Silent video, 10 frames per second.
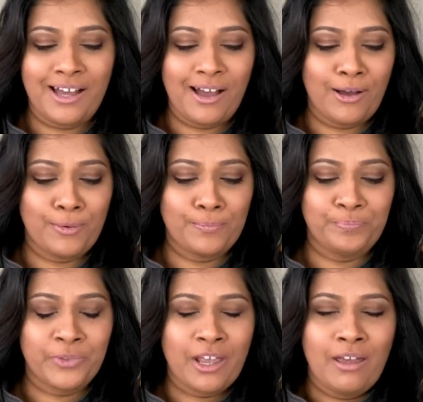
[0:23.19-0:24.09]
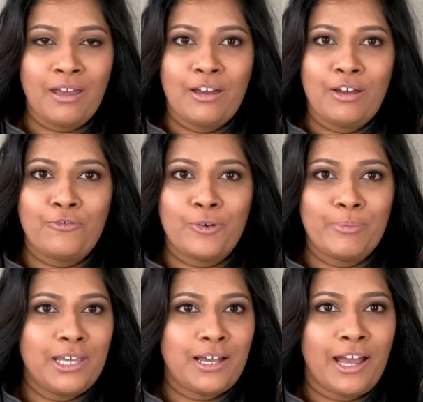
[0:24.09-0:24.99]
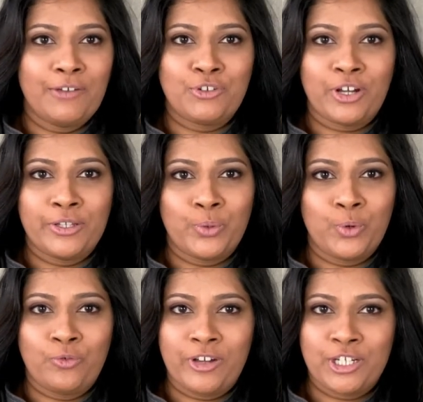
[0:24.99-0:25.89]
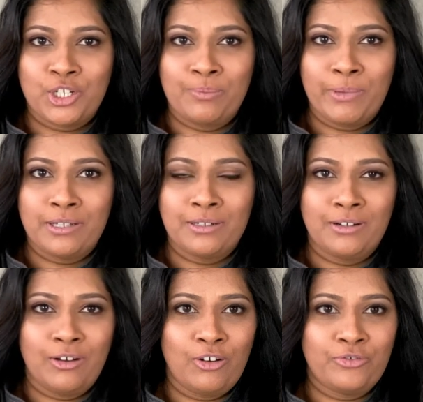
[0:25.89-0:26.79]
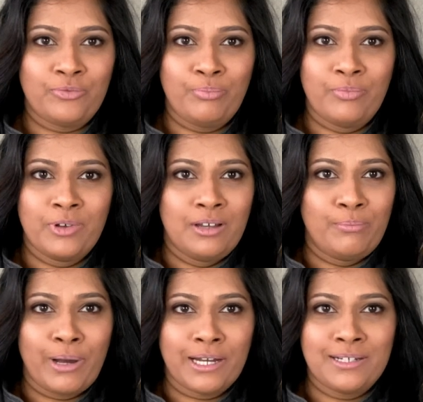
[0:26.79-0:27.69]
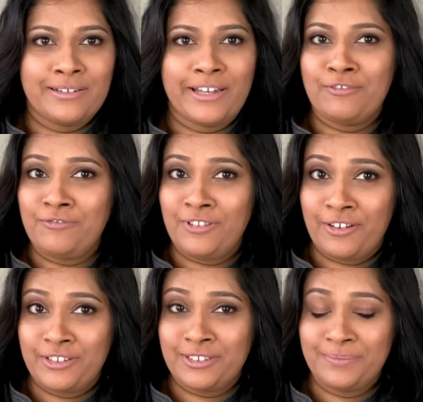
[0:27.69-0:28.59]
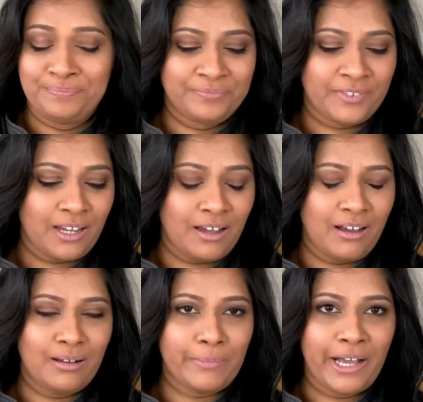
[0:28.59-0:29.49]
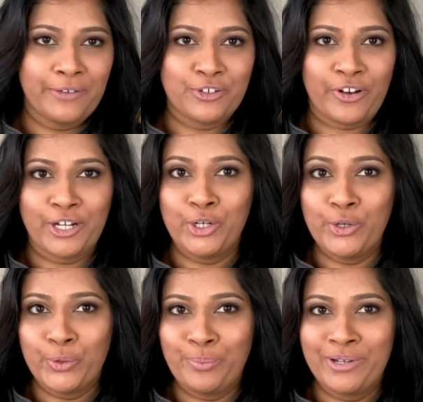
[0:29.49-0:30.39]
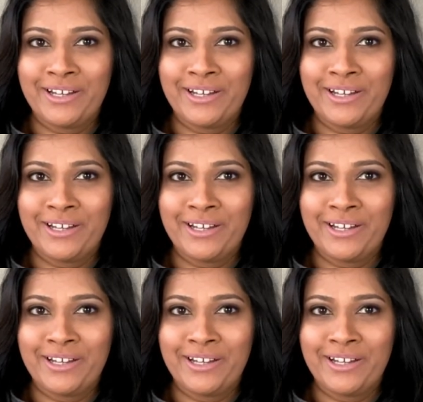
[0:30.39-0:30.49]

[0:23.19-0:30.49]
For me, I have tried the old-fashioned method of butter and flour. I have tried goop.